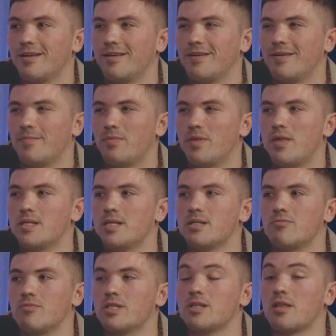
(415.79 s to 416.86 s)
This
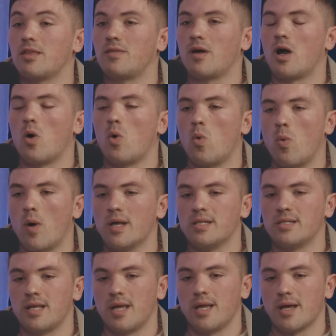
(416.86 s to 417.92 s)
is a thing that I always
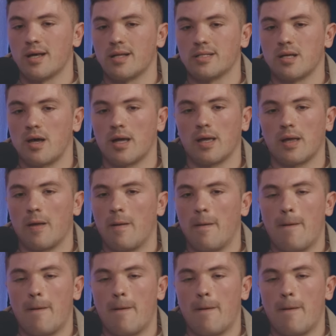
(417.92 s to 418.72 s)
see. It's like